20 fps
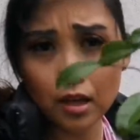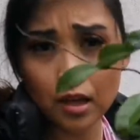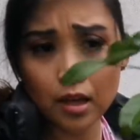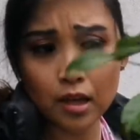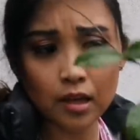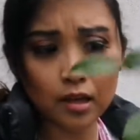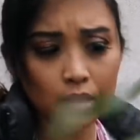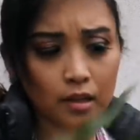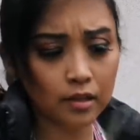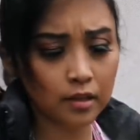
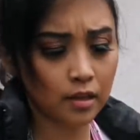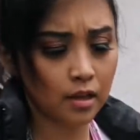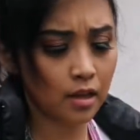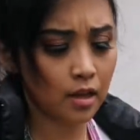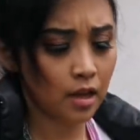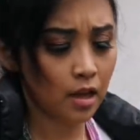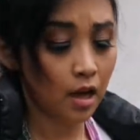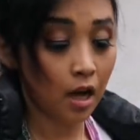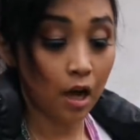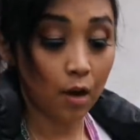and
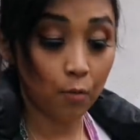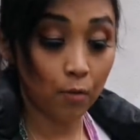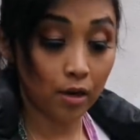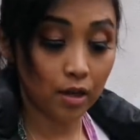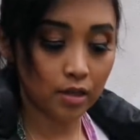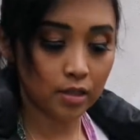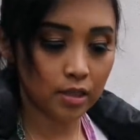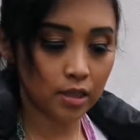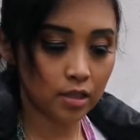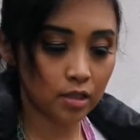I
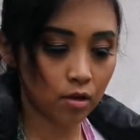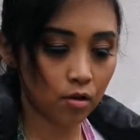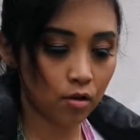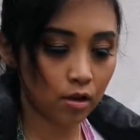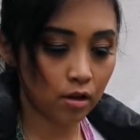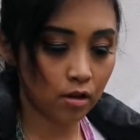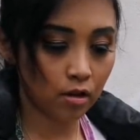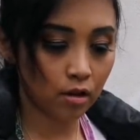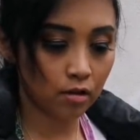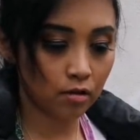want to say it's a
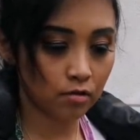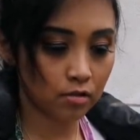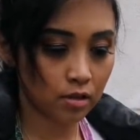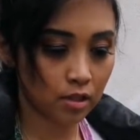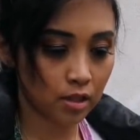Hoya carnosa